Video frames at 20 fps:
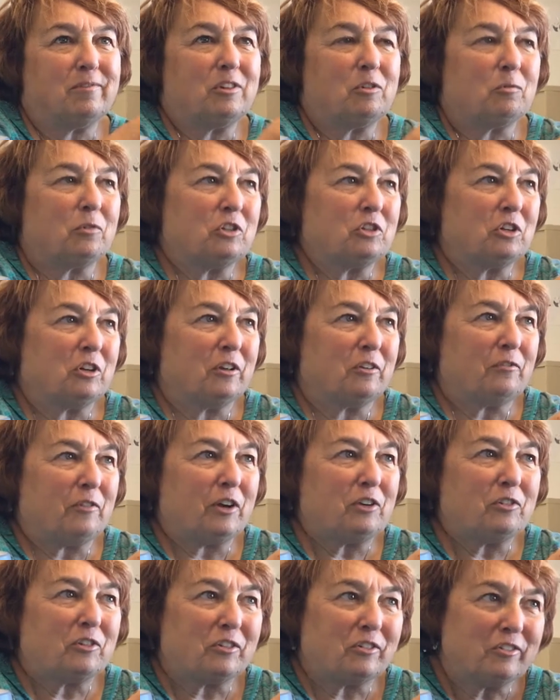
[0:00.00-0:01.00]

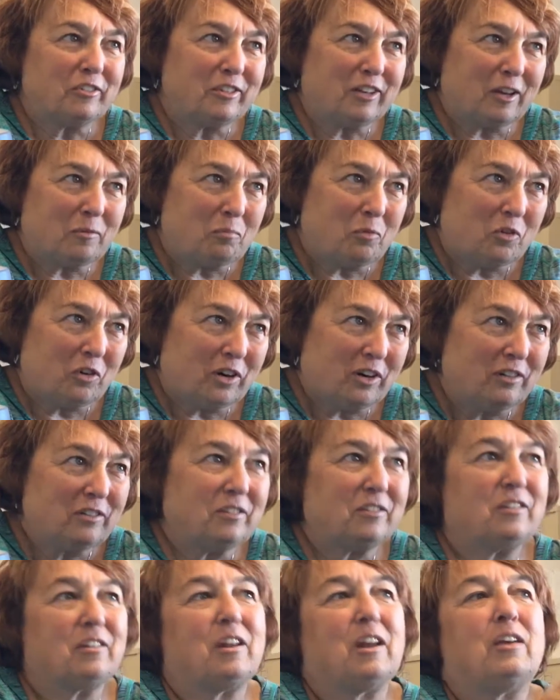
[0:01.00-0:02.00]
inventors get
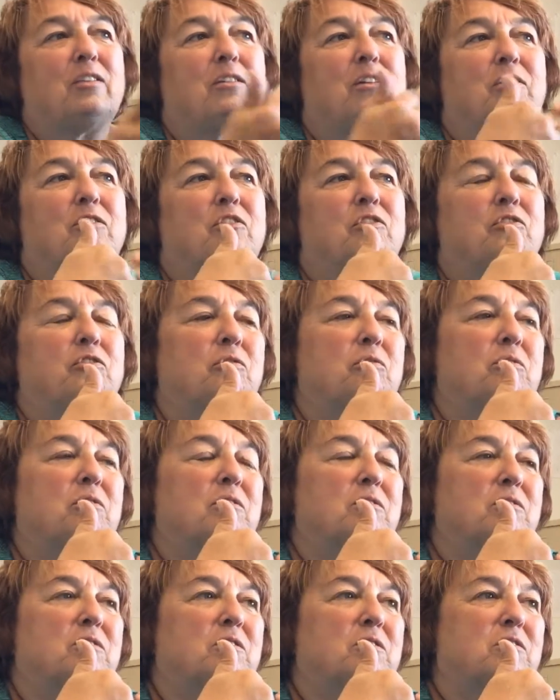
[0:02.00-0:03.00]
points, and then the
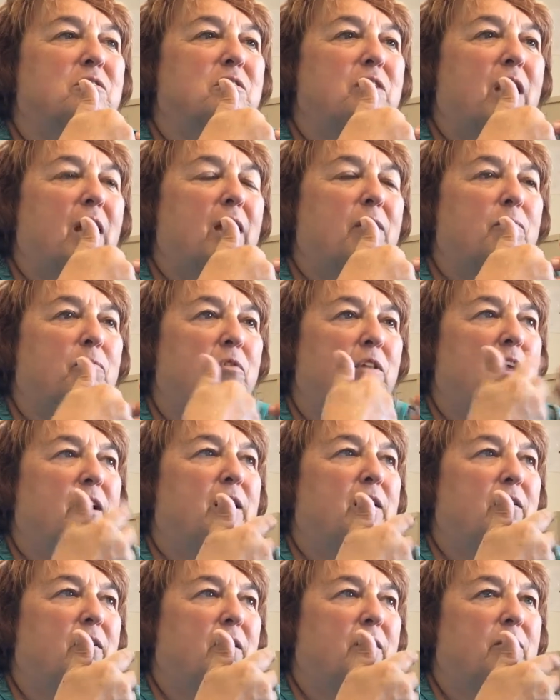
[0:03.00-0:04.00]
students that play
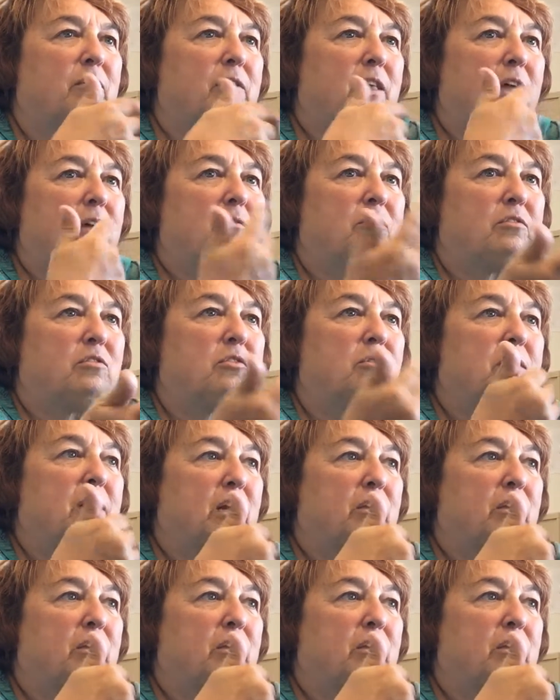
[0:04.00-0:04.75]
that do it